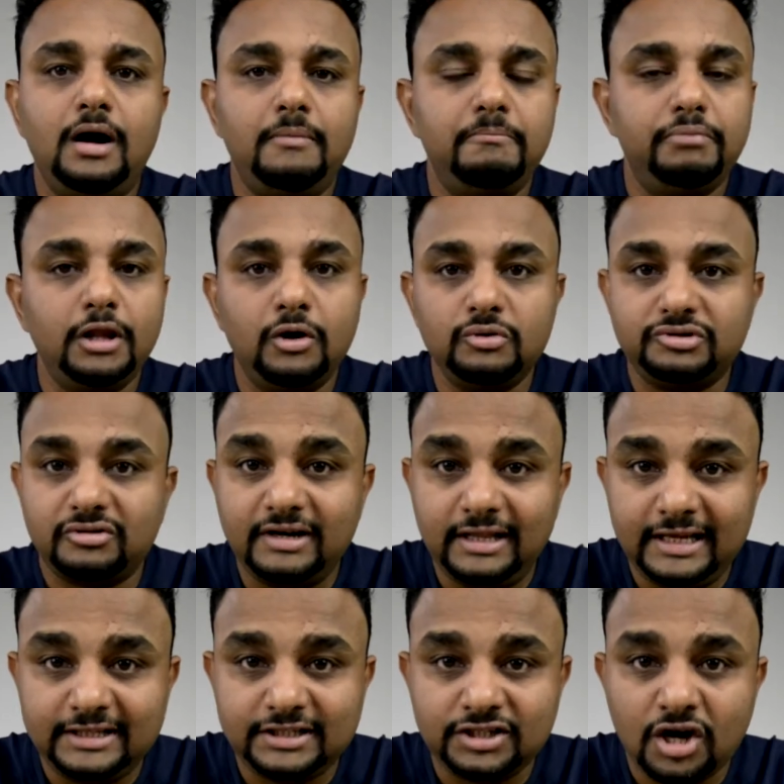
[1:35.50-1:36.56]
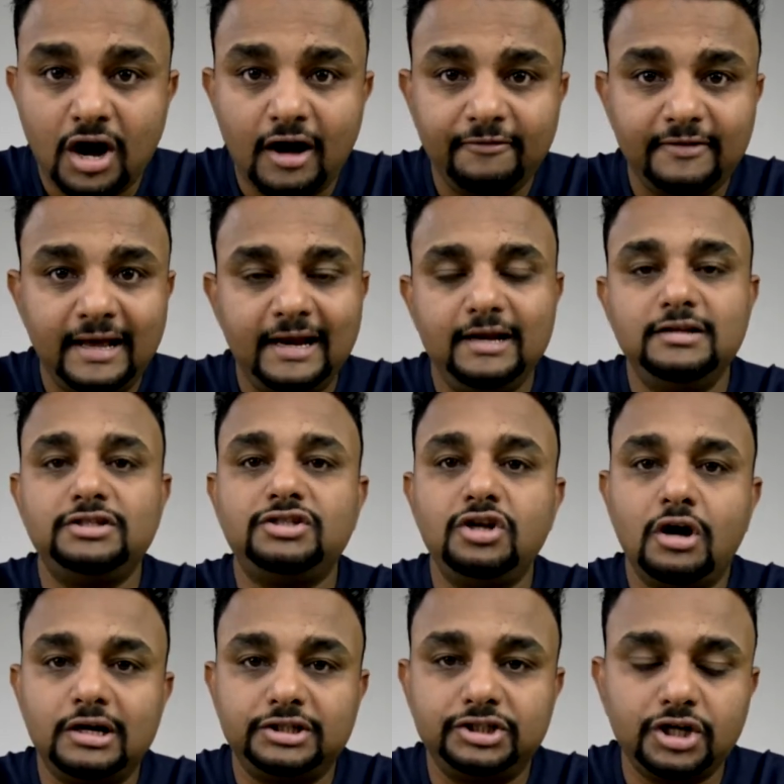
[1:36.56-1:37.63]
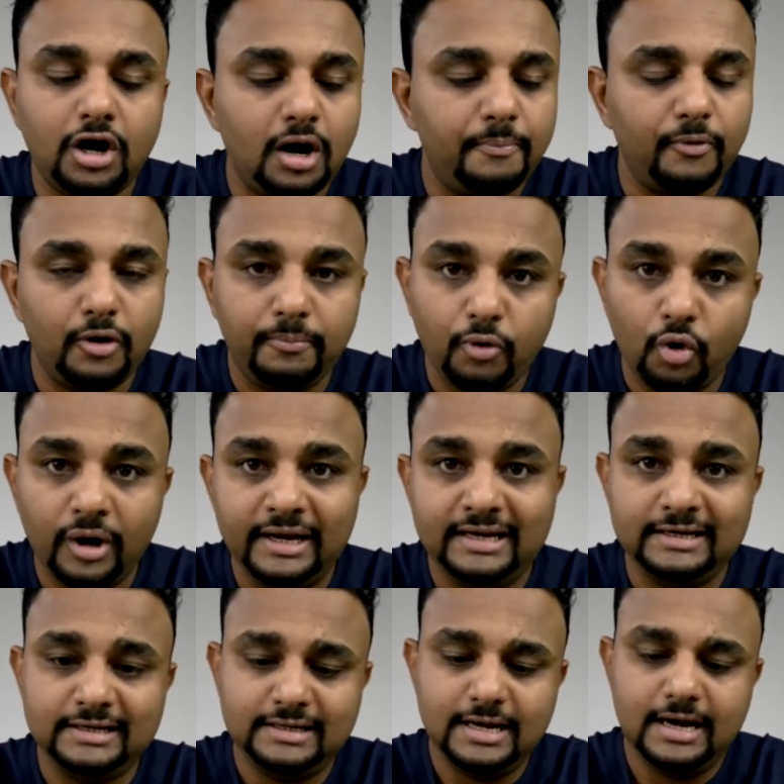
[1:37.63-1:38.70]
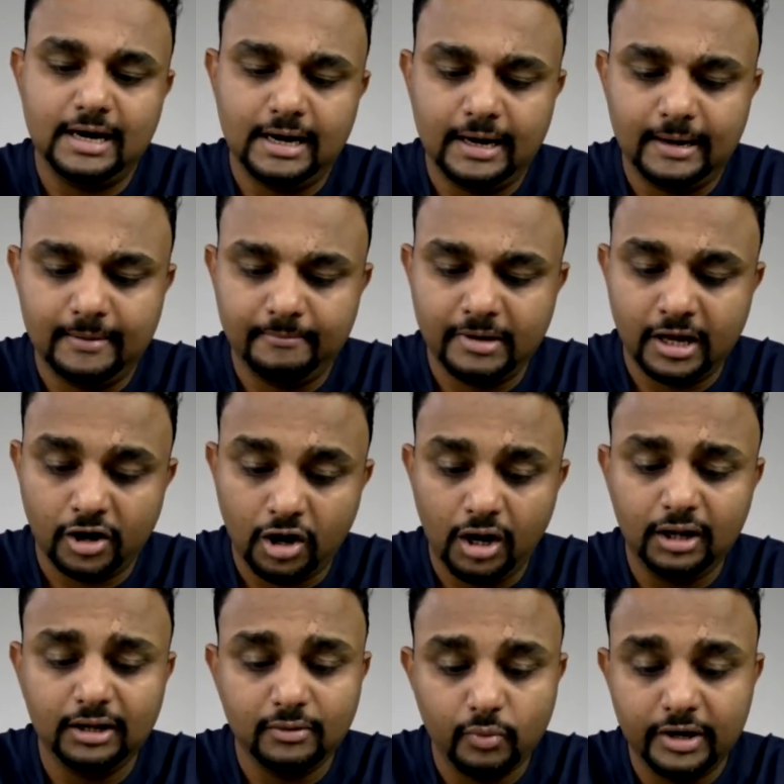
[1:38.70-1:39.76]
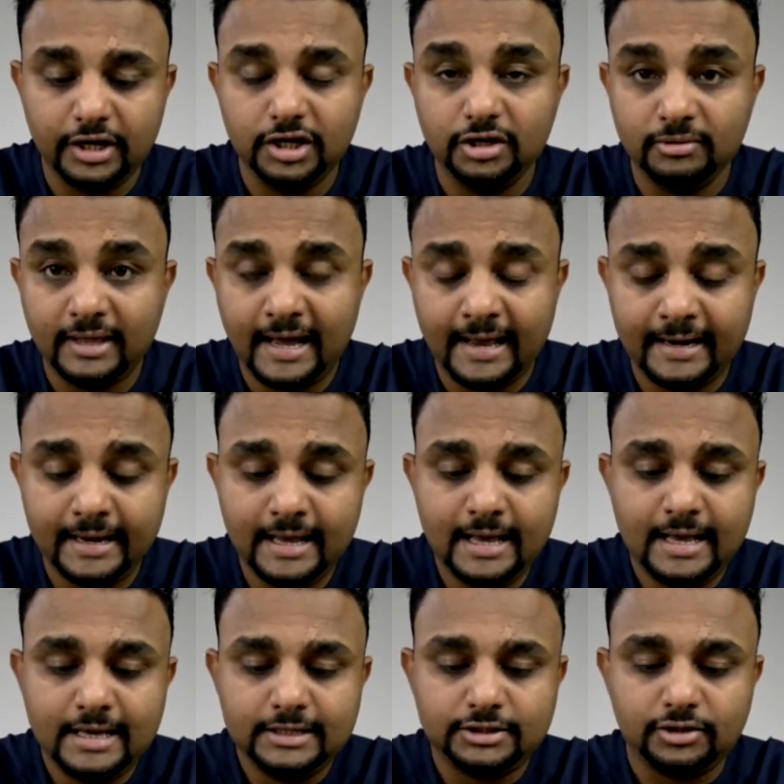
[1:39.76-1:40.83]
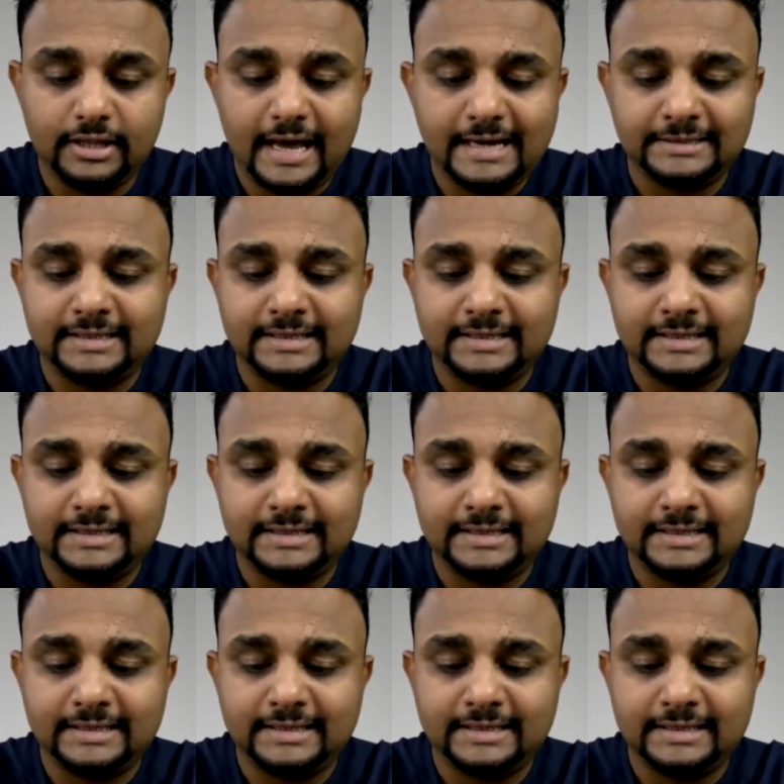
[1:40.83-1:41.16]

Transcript: blows really soft and it is not sharp or pointed at all when you do that. So that's